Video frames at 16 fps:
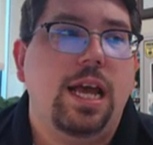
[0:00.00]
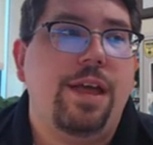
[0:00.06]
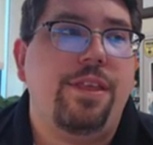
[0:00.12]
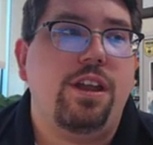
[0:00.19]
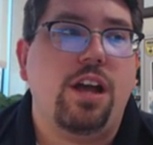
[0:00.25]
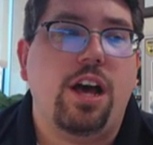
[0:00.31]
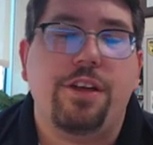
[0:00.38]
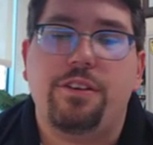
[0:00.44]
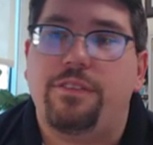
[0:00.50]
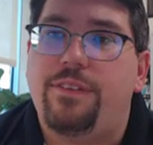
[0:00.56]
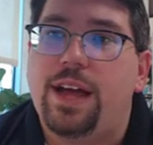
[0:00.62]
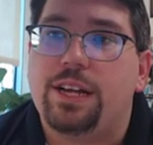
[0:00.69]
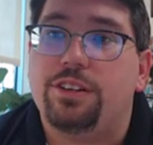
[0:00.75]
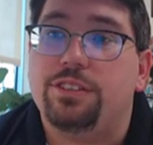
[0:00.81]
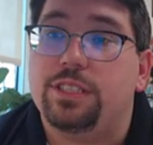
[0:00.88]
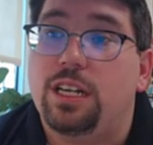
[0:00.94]
and then other
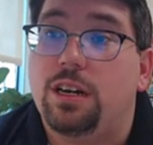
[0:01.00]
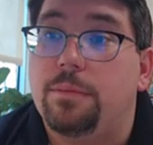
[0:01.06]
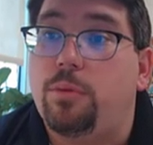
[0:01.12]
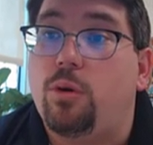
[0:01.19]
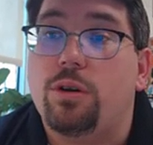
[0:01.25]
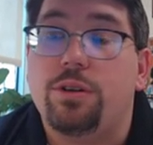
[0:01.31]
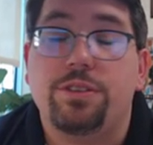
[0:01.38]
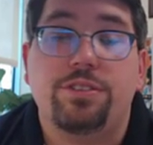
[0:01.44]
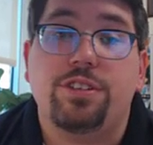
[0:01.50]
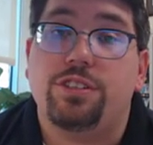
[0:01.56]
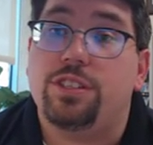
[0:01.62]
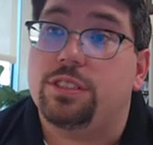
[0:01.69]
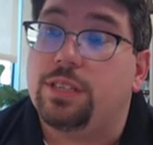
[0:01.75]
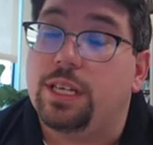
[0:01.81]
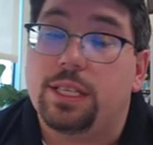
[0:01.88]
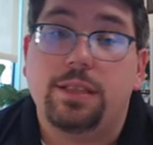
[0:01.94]
factors that are important
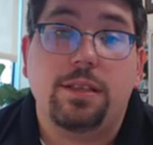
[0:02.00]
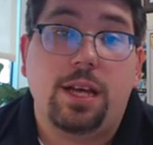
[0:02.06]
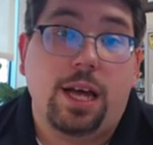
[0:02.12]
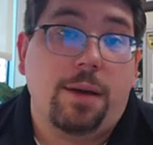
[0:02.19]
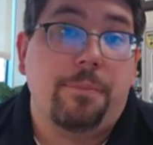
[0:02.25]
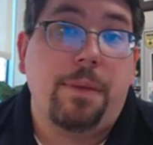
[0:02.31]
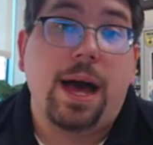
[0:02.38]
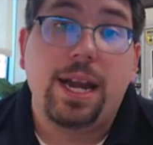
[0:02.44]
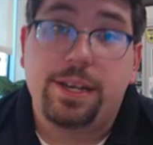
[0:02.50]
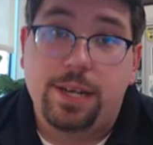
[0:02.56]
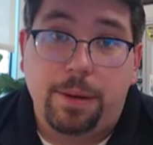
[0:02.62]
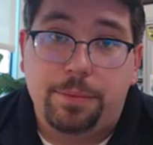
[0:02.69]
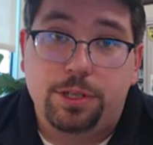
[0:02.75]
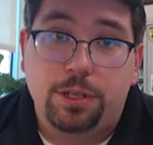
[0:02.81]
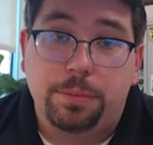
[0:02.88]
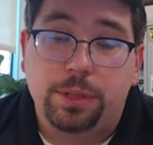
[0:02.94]
such as like uh, body
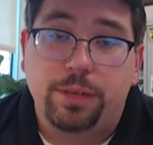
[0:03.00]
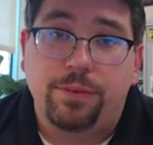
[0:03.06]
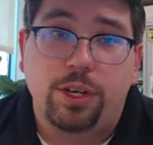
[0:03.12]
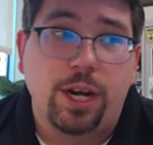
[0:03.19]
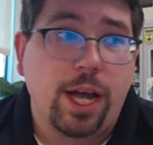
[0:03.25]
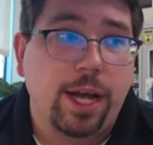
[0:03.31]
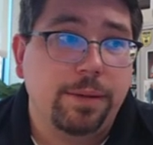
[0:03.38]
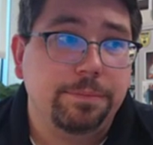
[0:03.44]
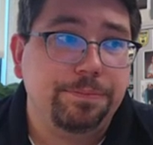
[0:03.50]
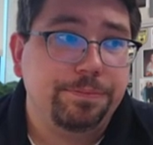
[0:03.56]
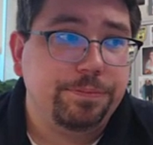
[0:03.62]
temperature, believe it or not.